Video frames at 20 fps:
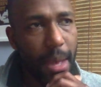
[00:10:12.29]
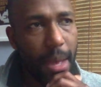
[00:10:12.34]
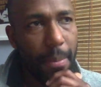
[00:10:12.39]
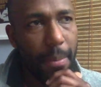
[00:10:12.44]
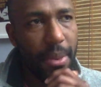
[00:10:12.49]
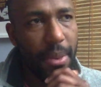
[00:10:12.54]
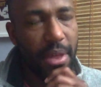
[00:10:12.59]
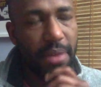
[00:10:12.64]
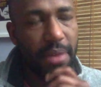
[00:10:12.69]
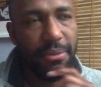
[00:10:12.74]

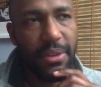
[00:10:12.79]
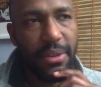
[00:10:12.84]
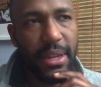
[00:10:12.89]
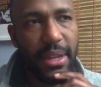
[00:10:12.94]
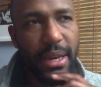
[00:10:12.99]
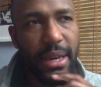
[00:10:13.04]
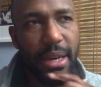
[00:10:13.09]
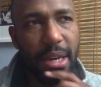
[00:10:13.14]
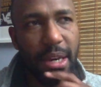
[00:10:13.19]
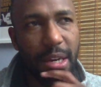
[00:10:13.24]
But then if you
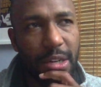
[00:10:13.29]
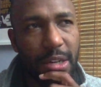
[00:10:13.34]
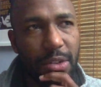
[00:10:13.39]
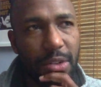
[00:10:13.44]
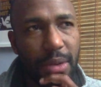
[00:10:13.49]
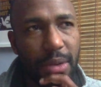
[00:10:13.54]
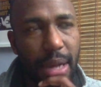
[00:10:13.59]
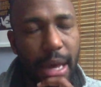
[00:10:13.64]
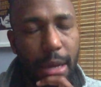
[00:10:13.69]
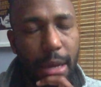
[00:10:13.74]
take a
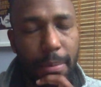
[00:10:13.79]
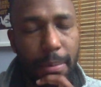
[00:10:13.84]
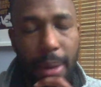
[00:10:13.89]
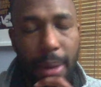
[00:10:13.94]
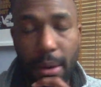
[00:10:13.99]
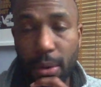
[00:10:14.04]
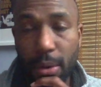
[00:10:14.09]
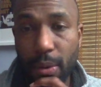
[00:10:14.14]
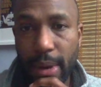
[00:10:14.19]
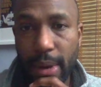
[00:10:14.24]
country like
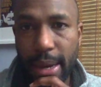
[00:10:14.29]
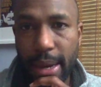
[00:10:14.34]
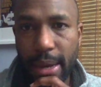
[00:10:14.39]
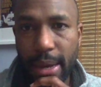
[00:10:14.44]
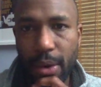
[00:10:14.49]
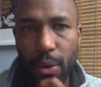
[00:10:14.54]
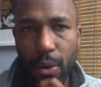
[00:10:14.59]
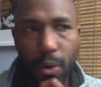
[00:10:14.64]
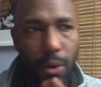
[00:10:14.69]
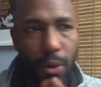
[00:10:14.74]

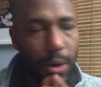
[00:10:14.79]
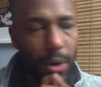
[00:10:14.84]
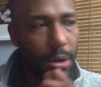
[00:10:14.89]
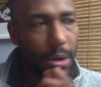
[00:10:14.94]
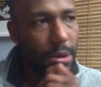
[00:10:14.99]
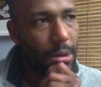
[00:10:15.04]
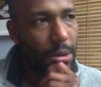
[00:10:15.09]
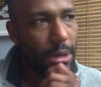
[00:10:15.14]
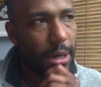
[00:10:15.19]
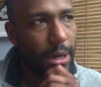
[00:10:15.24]
Paraguay
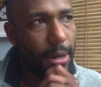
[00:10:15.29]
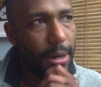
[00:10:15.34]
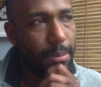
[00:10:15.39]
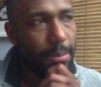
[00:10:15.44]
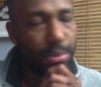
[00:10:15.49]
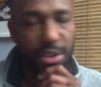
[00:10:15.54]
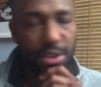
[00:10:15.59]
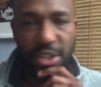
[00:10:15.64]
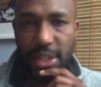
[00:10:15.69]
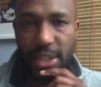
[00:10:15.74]
or
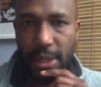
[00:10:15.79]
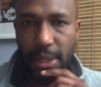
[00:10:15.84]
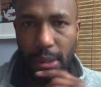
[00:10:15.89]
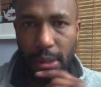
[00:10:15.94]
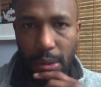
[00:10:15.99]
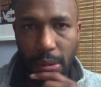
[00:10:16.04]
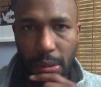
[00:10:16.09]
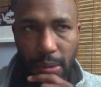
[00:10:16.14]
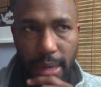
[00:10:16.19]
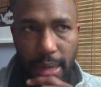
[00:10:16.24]

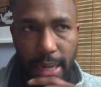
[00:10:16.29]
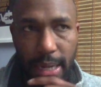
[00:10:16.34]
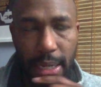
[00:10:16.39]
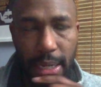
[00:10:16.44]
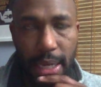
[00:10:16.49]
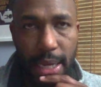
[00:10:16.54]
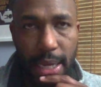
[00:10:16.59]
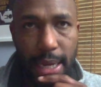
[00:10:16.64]
Brazil, right,